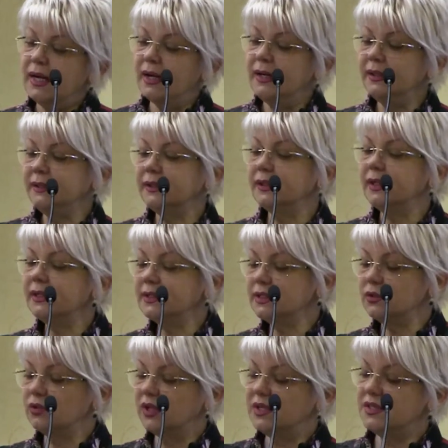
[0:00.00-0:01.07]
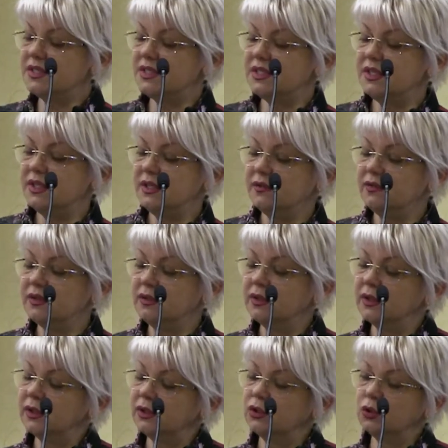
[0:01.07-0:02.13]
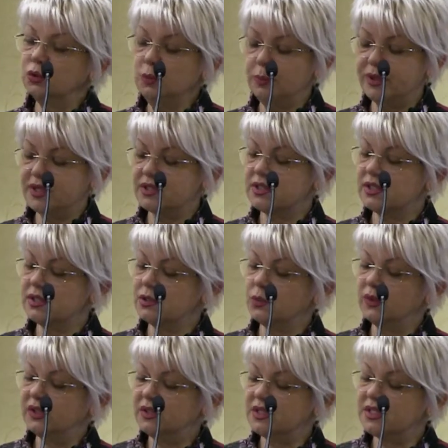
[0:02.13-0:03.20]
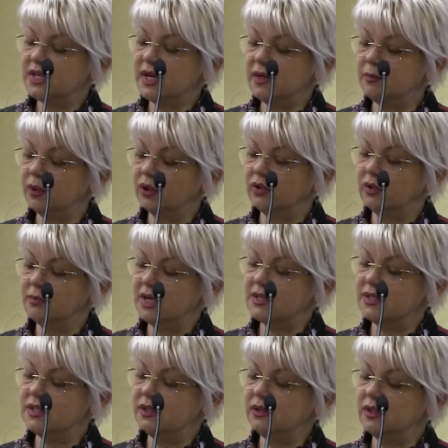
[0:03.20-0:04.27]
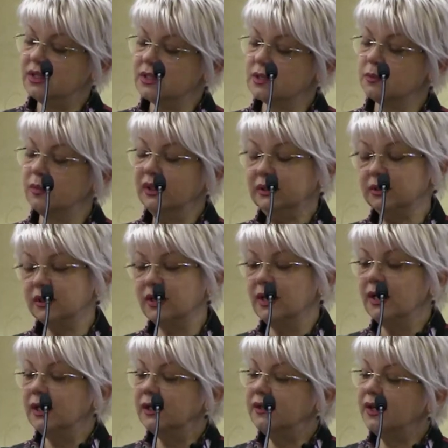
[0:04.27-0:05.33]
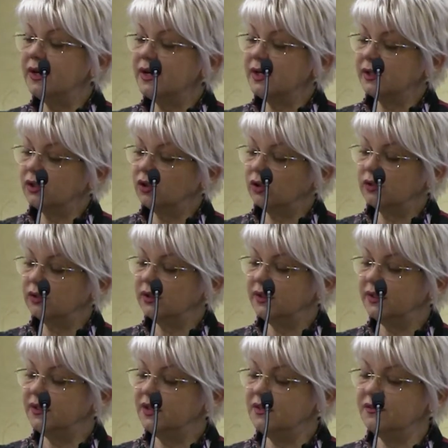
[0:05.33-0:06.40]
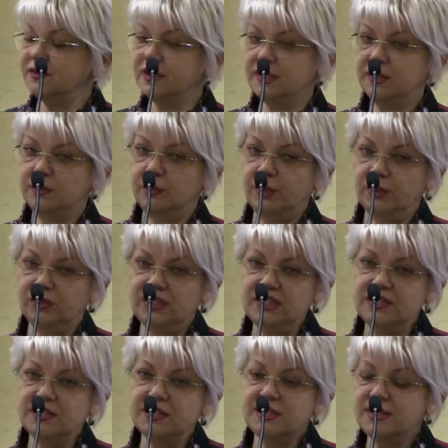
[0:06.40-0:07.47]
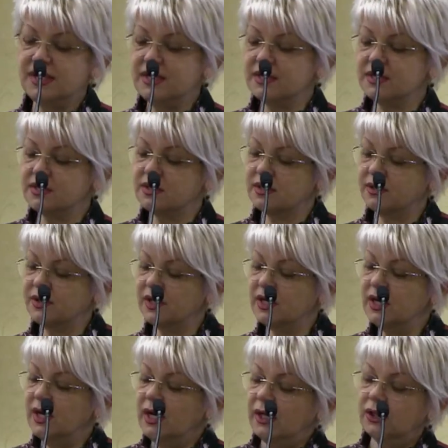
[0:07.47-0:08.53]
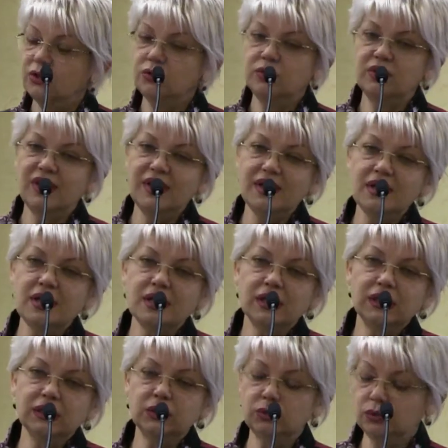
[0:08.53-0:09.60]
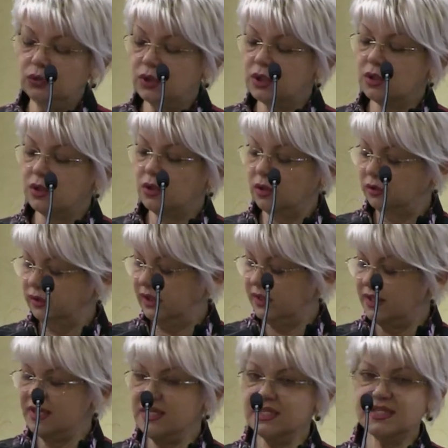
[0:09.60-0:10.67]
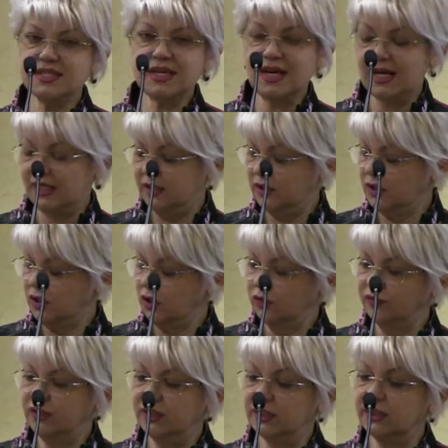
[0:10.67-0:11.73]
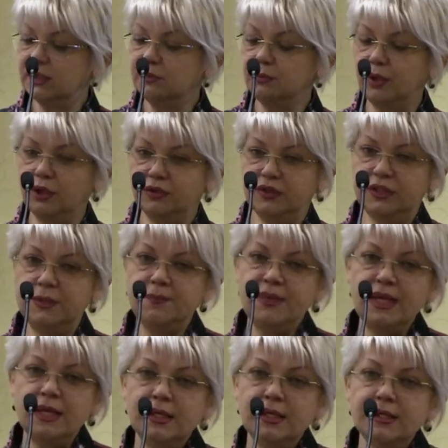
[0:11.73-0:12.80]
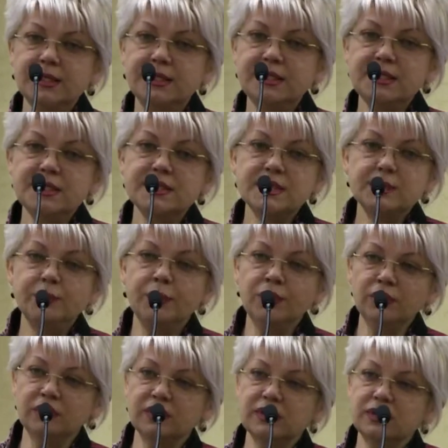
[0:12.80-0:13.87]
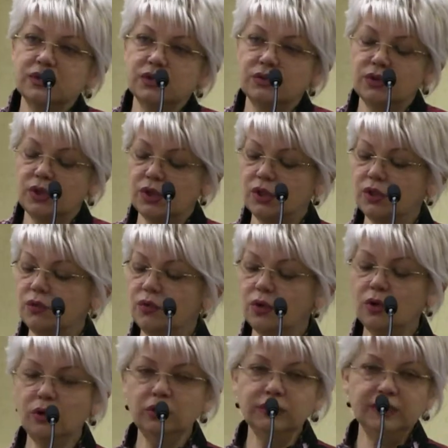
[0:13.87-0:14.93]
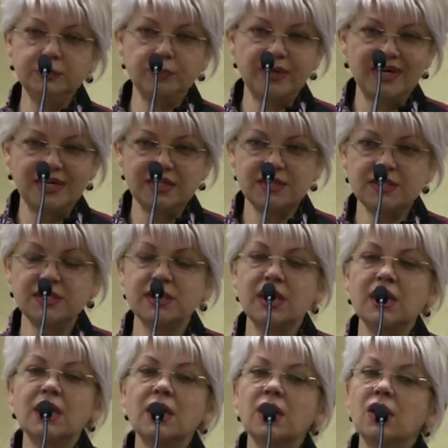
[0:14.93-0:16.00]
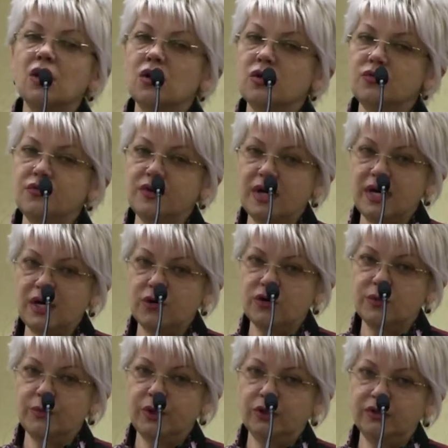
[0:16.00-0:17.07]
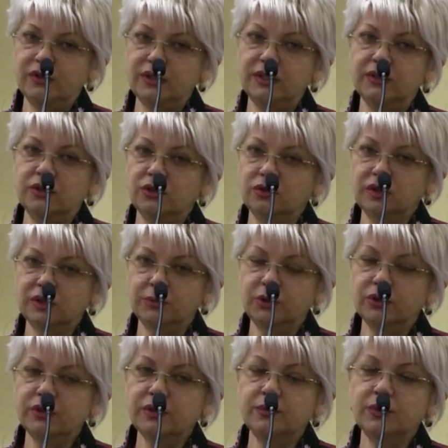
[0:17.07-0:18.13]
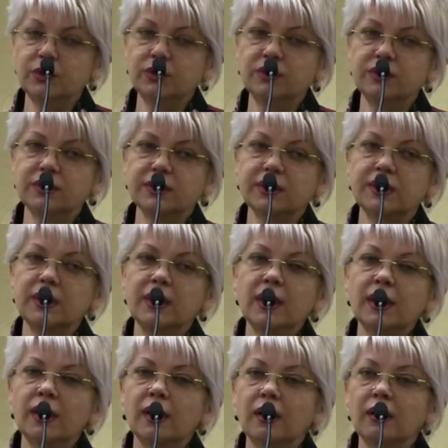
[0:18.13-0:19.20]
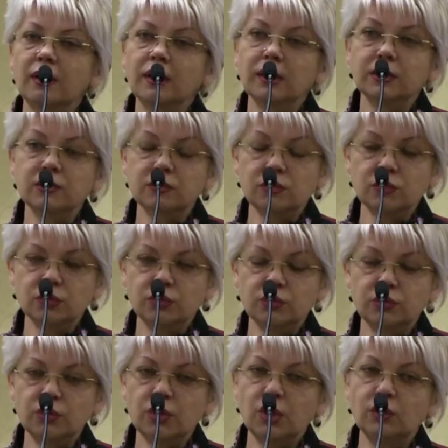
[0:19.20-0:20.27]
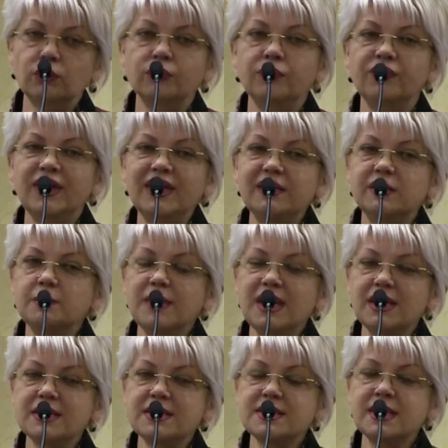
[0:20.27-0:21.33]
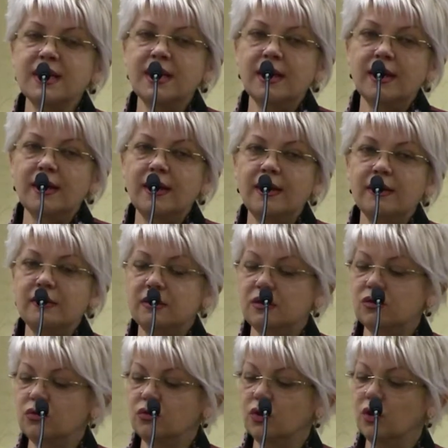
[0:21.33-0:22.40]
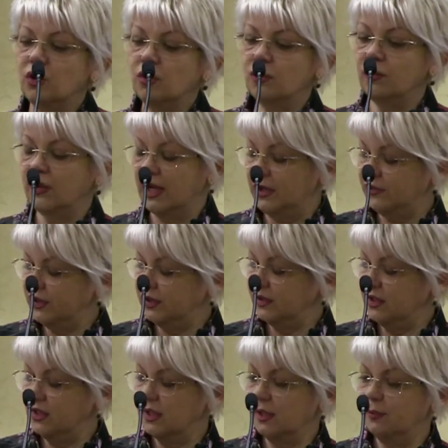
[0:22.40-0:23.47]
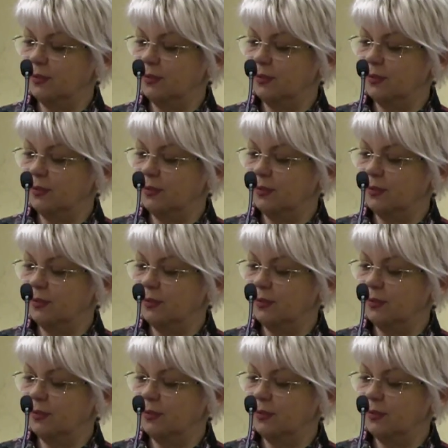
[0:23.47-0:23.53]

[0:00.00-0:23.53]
and as you can see, uh, two persons with the same body mass index, but they are totally different bodies. It's necessary to take a look on the inside of the body. It is important to know all the parts of our body, total body water, uh, to know fat mass, and to know everything